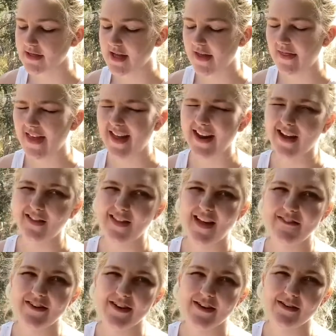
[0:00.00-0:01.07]
and then
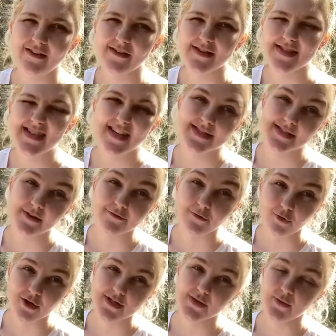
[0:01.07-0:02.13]

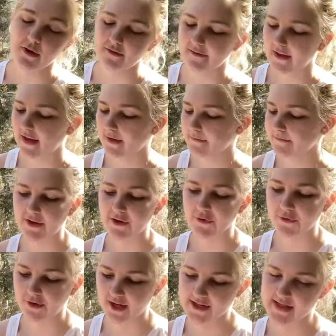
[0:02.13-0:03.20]
1,164 square feet.
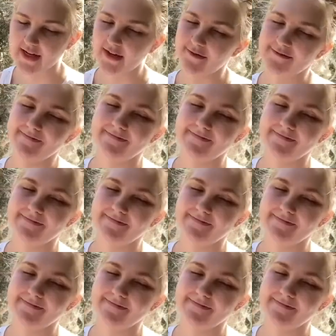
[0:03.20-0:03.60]
Koreatown.